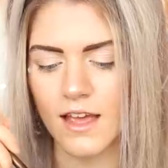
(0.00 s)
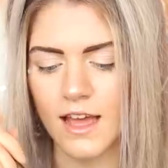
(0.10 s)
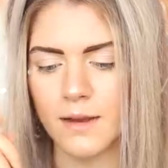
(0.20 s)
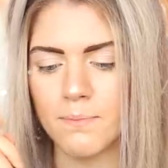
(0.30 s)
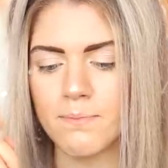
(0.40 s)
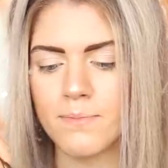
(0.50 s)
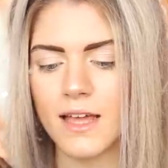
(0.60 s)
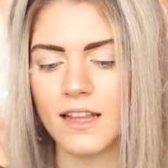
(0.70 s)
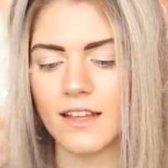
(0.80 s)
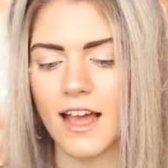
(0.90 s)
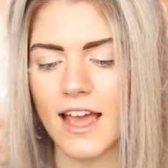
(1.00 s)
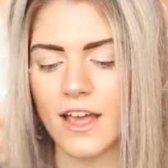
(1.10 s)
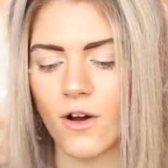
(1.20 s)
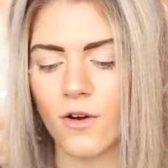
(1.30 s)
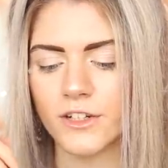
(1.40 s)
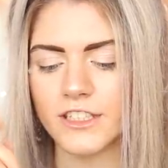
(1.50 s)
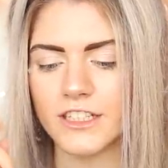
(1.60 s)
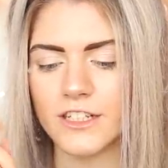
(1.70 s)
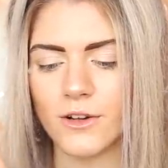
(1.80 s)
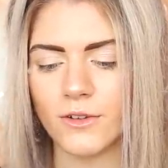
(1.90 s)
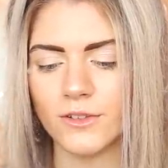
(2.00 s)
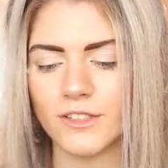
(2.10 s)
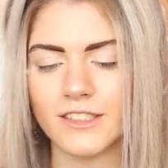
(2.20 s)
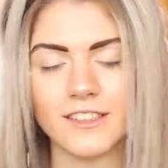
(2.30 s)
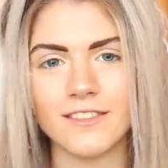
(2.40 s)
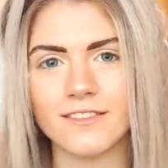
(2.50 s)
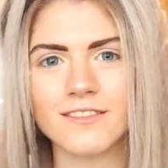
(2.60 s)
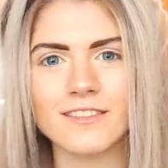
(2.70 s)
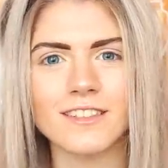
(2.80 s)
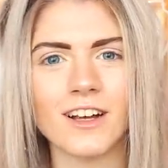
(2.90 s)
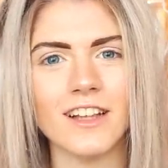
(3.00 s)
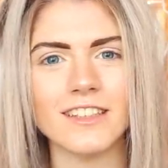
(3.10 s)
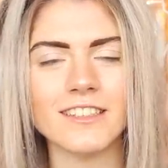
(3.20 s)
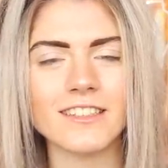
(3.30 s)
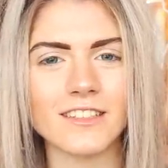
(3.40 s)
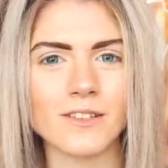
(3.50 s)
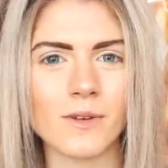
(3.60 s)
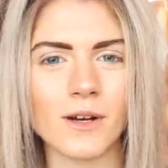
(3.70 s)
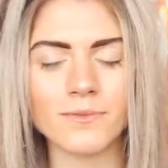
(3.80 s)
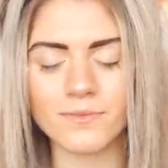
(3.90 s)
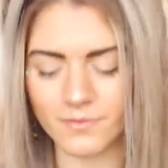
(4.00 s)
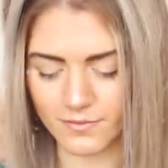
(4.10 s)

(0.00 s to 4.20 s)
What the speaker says: and a bit like orangey golden colors as well.